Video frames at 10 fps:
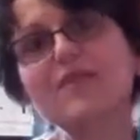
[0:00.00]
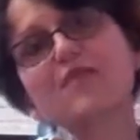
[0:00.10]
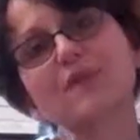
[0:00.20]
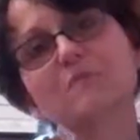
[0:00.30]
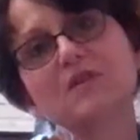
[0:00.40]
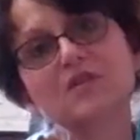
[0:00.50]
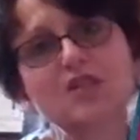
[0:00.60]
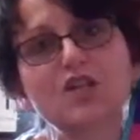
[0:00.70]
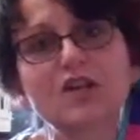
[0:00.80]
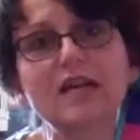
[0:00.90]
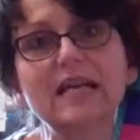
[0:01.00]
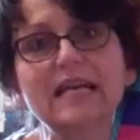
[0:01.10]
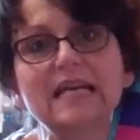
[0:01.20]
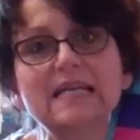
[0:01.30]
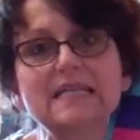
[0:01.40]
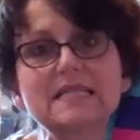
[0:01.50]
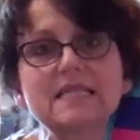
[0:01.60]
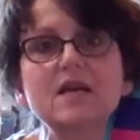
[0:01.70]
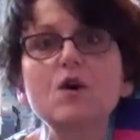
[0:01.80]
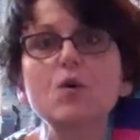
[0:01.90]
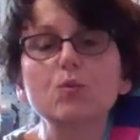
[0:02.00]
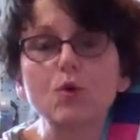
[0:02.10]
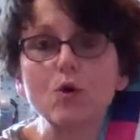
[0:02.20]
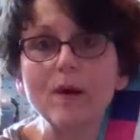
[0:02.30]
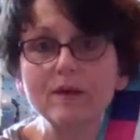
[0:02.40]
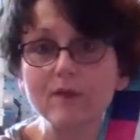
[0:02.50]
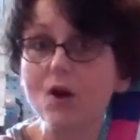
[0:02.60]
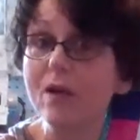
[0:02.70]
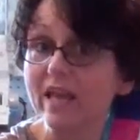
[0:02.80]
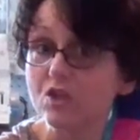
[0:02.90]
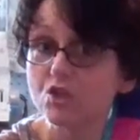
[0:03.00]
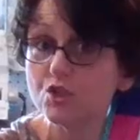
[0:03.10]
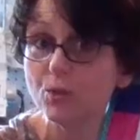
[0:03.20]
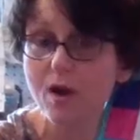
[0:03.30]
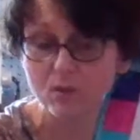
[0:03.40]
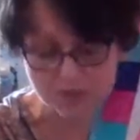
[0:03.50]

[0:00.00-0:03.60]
The theme this year is Row by Row H2O,